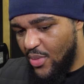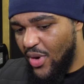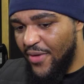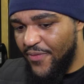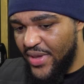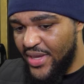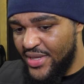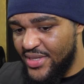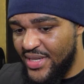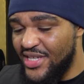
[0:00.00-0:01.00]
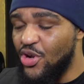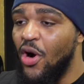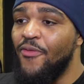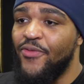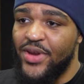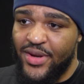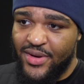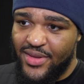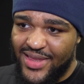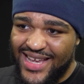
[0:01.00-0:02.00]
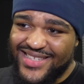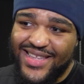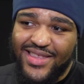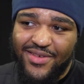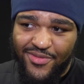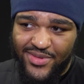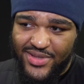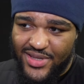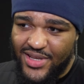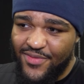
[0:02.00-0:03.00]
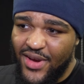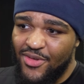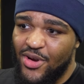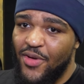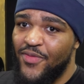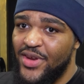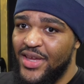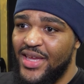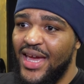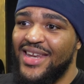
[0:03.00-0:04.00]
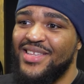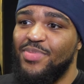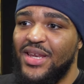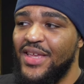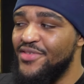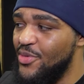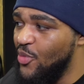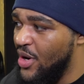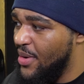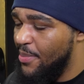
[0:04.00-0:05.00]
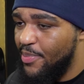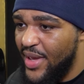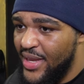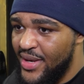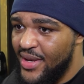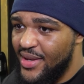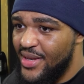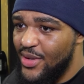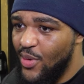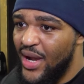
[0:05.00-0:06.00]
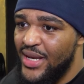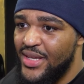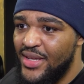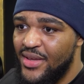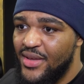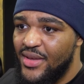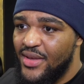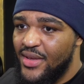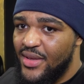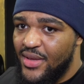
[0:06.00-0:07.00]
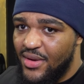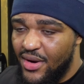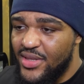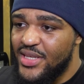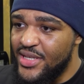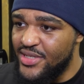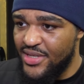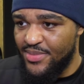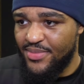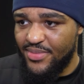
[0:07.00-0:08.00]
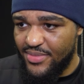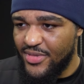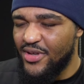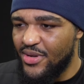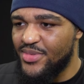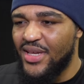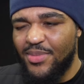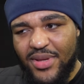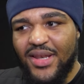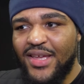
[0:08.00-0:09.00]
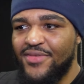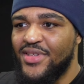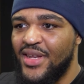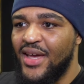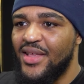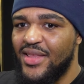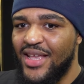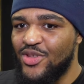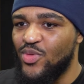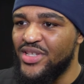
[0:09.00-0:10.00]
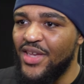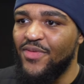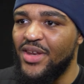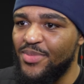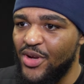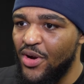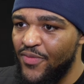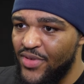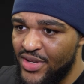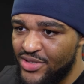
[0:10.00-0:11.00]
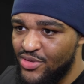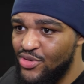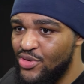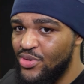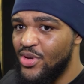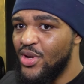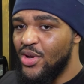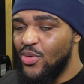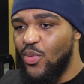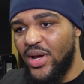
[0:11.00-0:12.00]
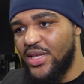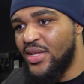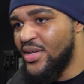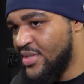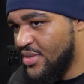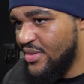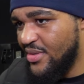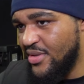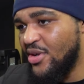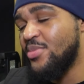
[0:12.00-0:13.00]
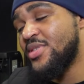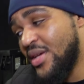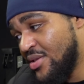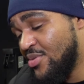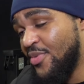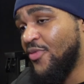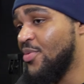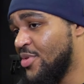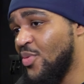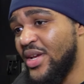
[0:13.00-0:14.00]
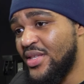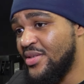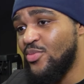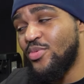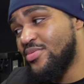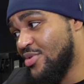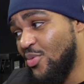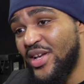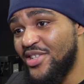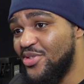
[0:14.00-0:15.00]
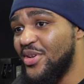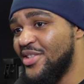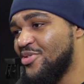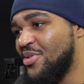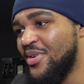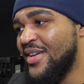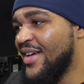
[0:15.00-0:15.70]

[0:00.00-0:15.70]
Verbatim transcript: what I think is, he's confident. That's the difference. He's very confident and he believes in what Ben, Lee Wylie are teaching him. You know what I'm saying? He believes in that. That's what's giving him the confidence to do what he does. You know what I'm saying? To perform the way the way he's doing. So